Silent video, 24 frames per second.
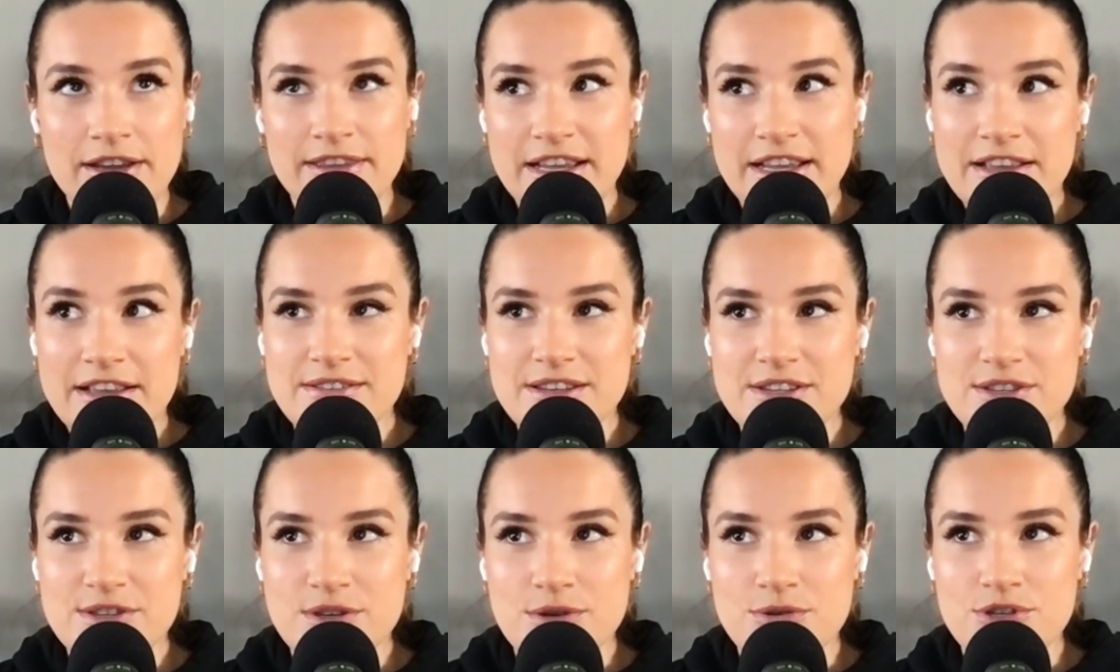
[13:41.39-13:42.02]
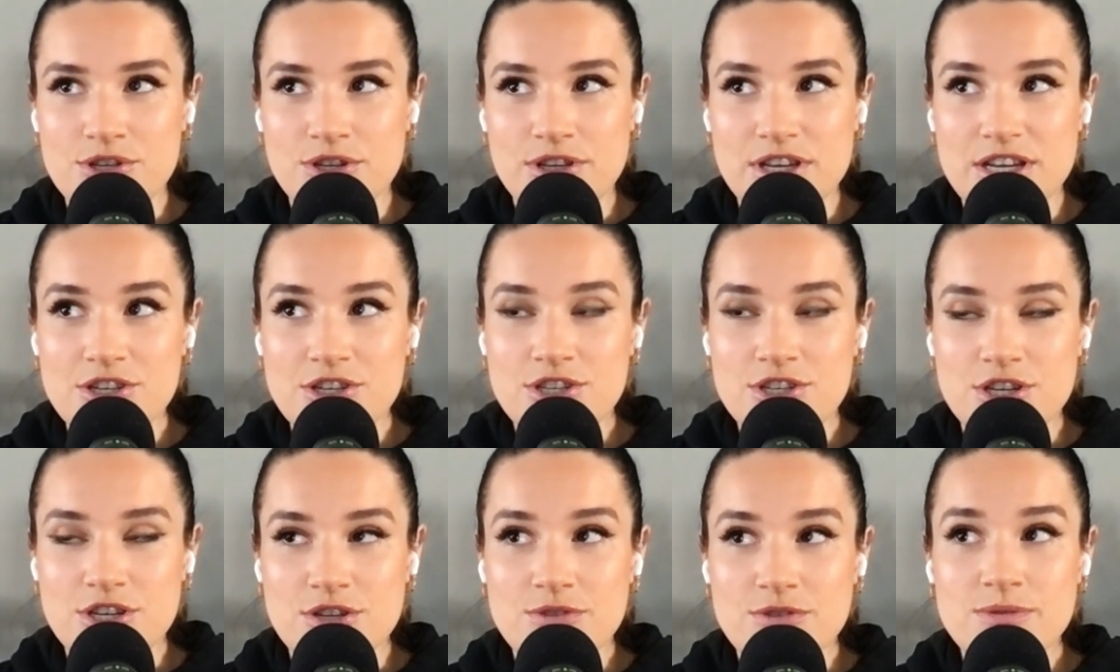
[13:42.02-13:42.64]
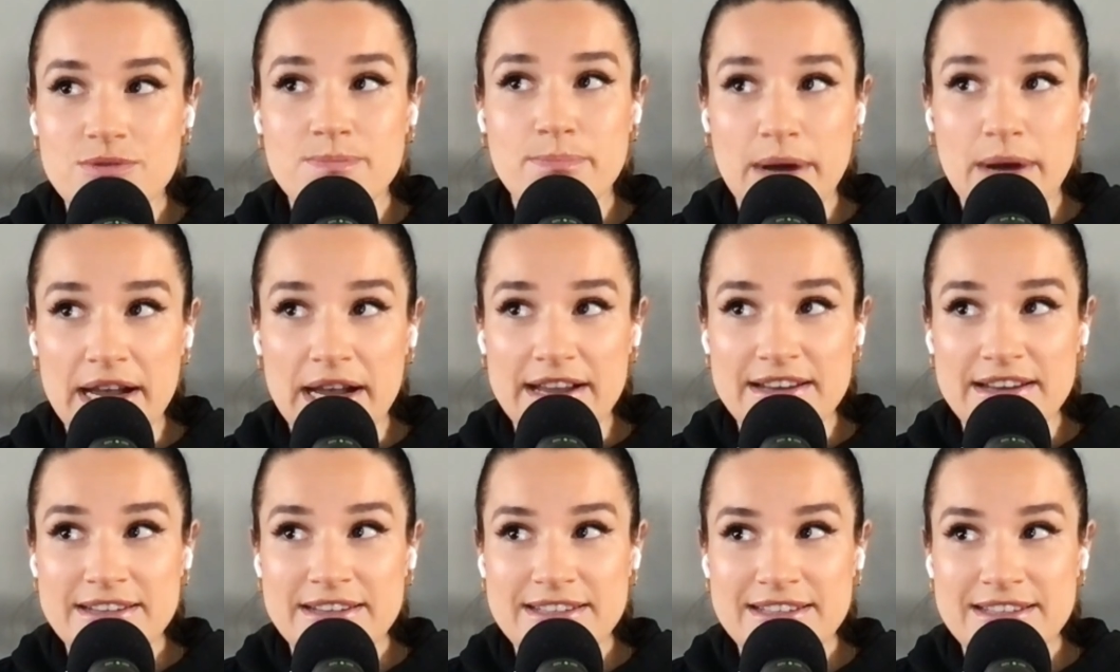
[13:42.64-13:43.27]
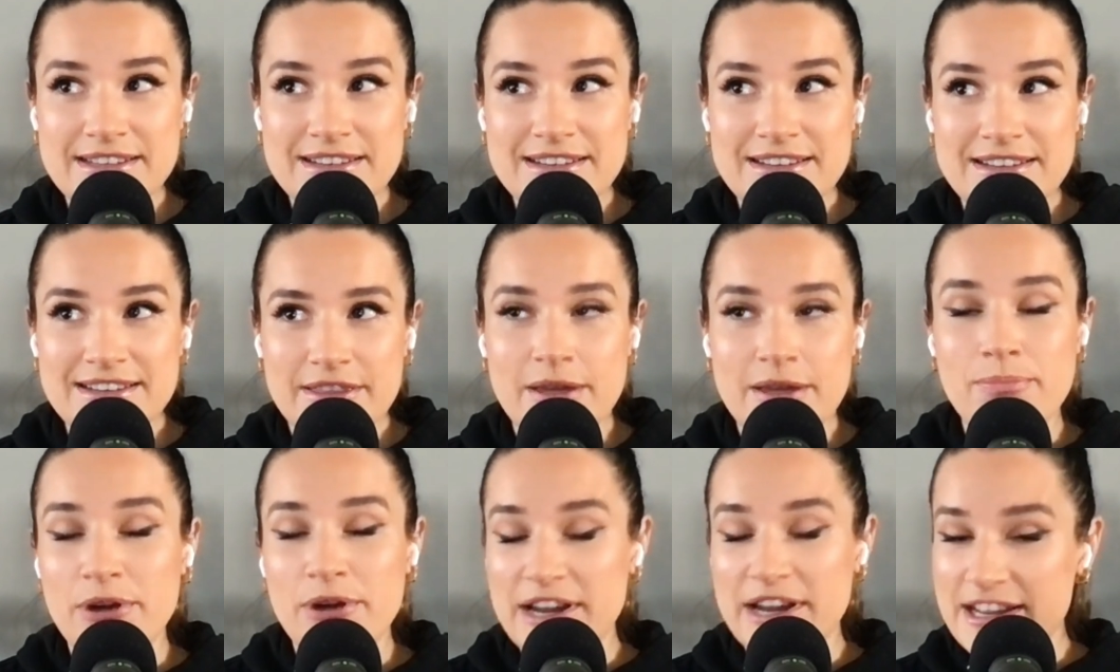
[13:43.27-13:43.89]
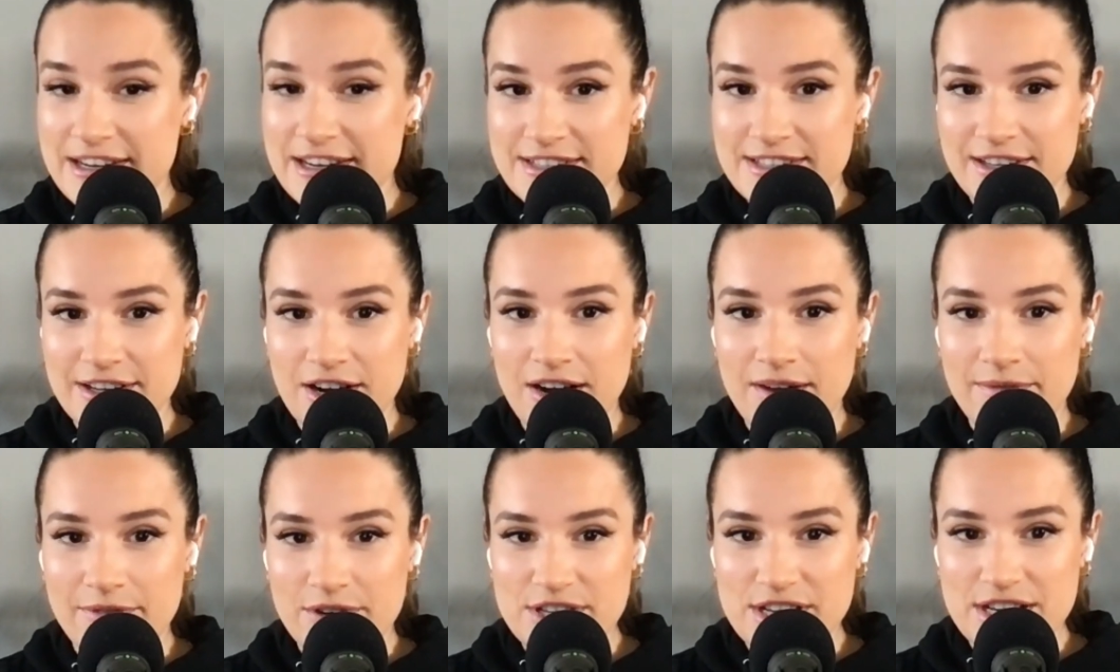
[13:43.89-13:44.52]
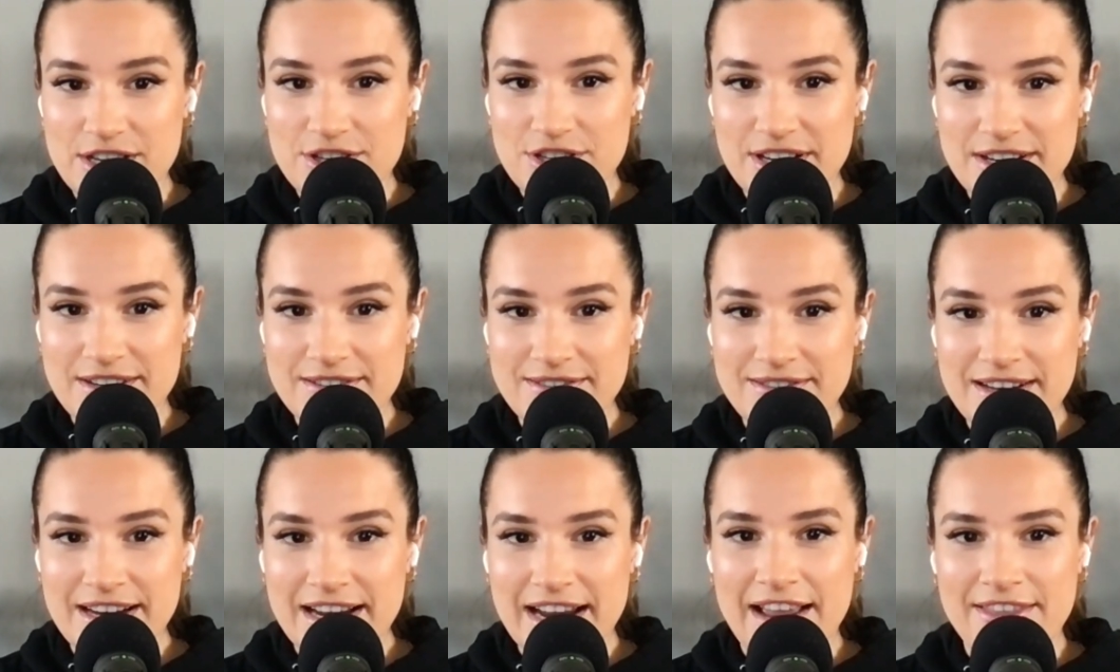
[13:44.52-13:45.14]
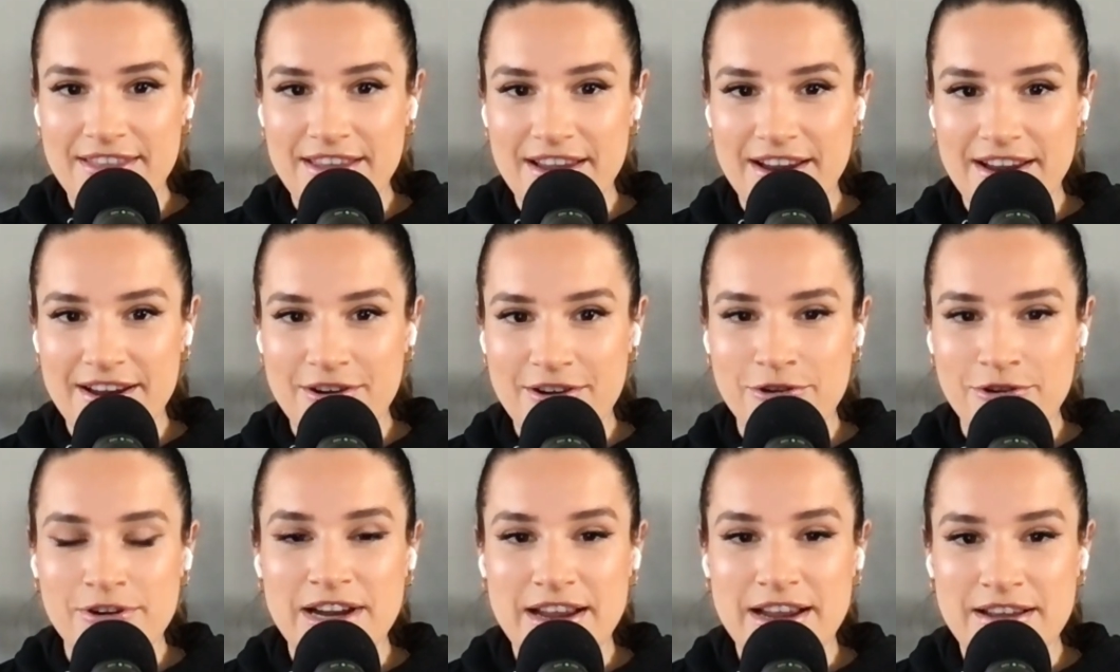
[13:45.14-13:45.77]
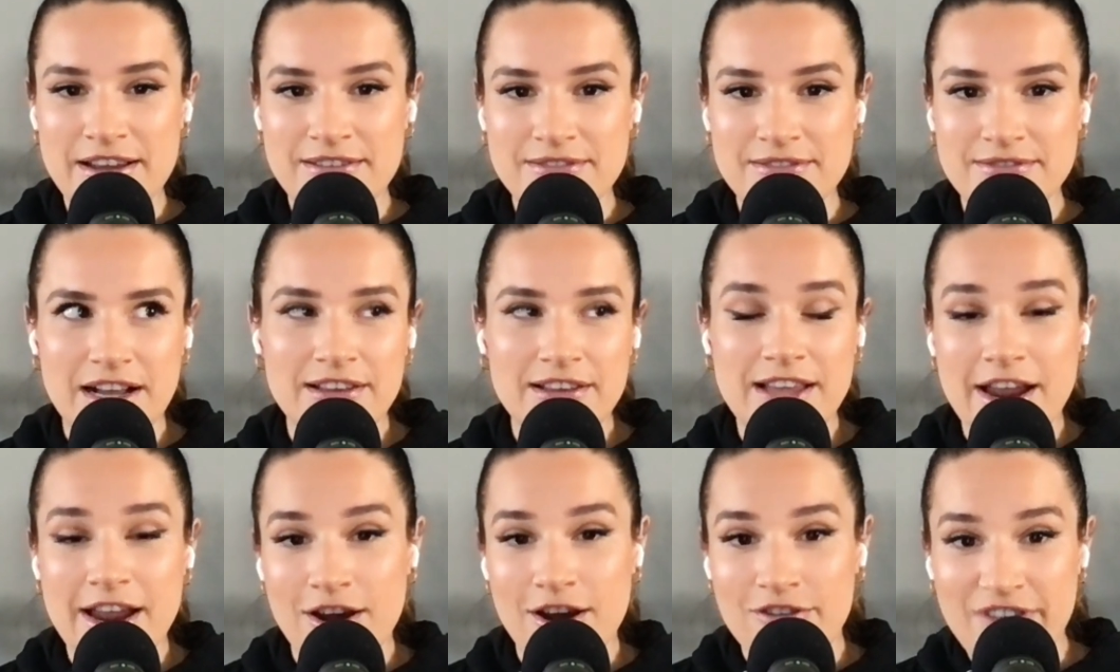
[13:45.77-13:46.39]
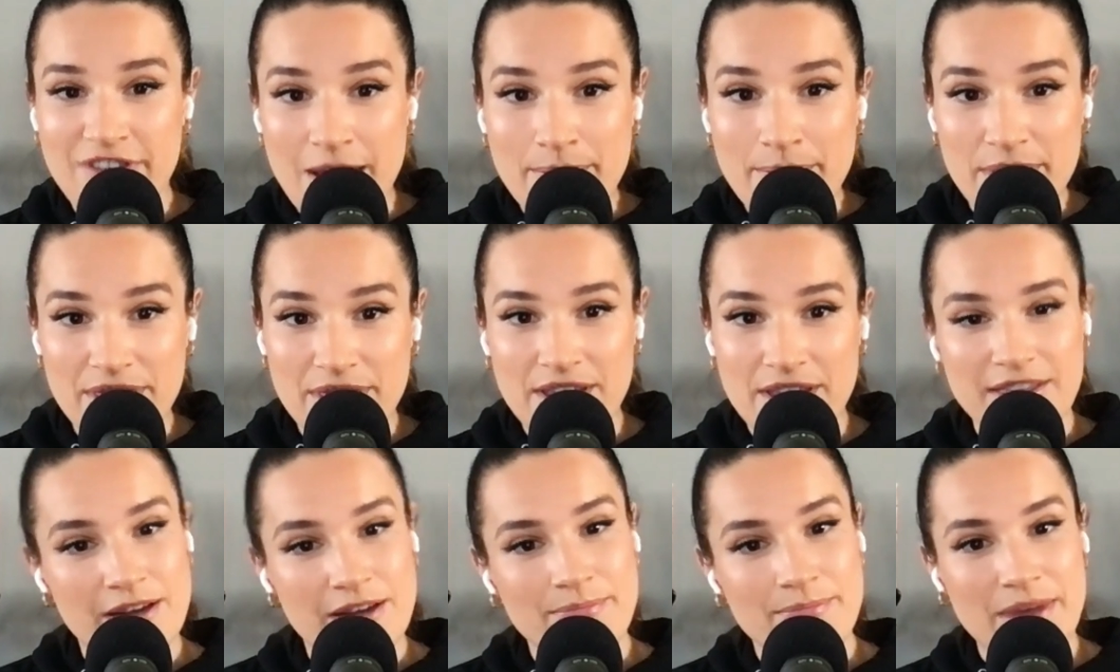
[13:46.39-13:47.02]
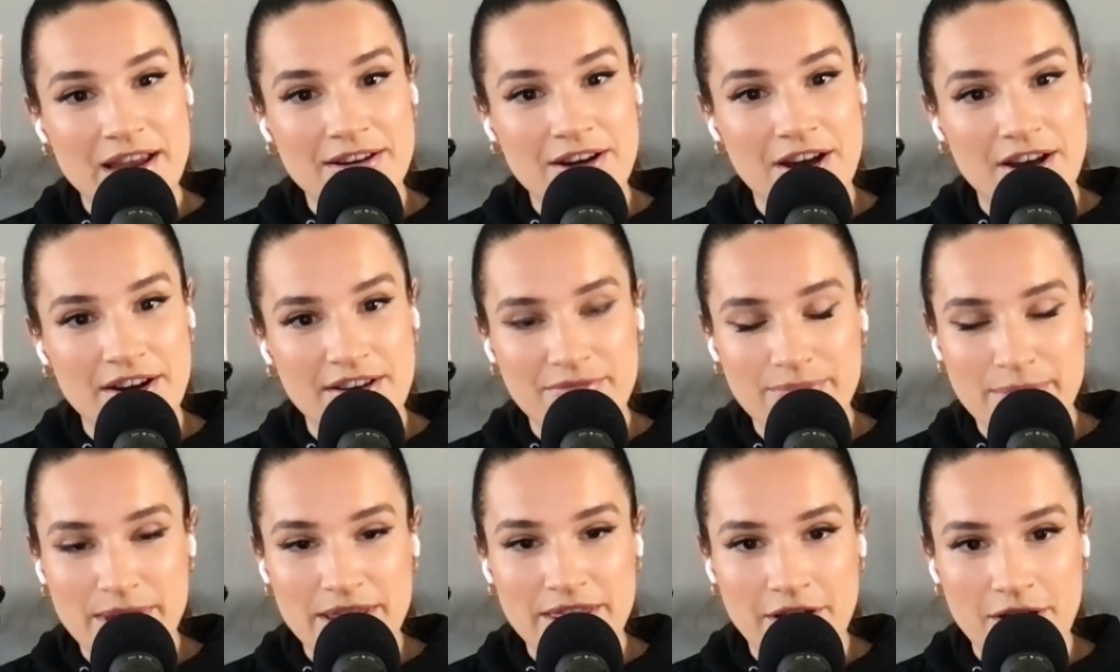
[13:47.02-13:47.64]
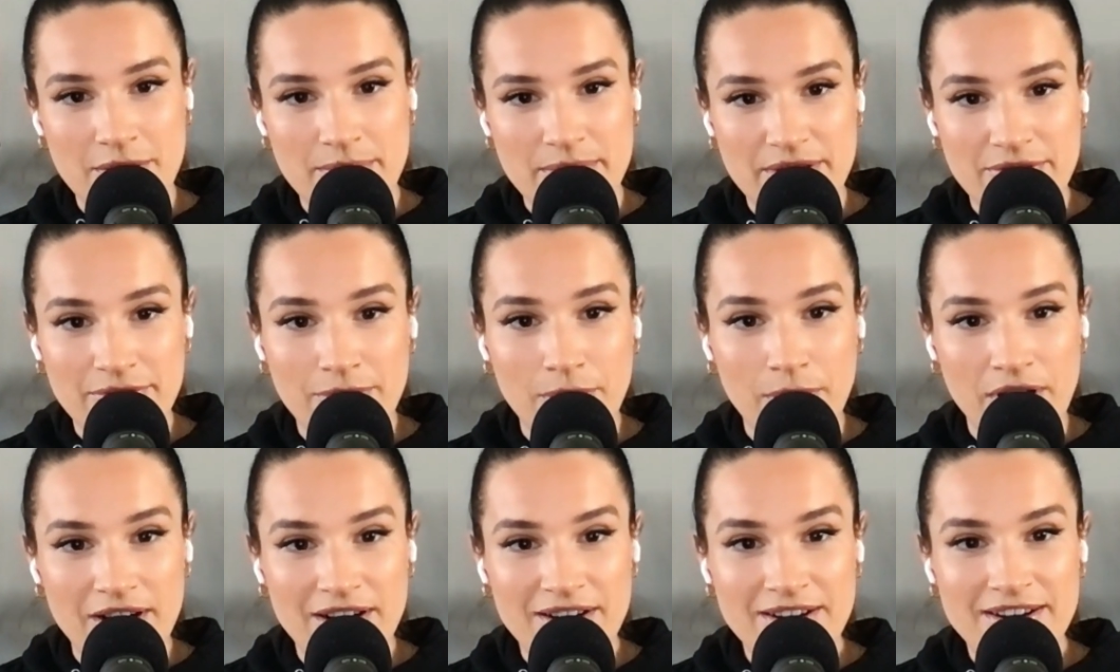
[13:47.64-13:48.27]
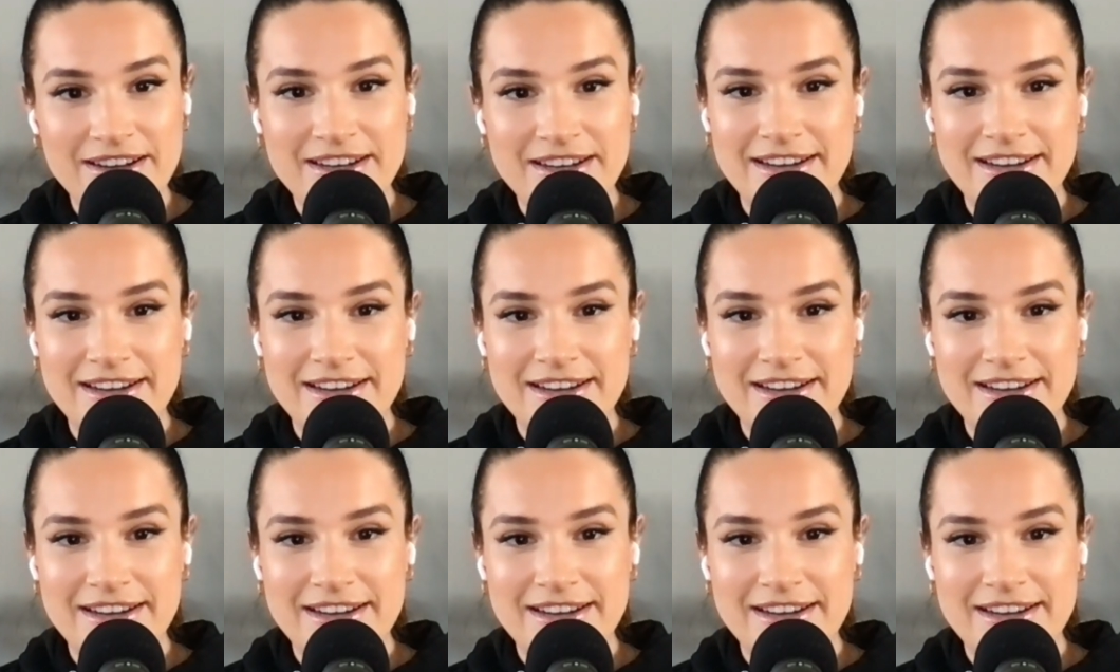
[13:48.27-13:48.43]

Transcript: like these social issues, but they bring it into the conversation and they create a layer of empathy that may not have been there before.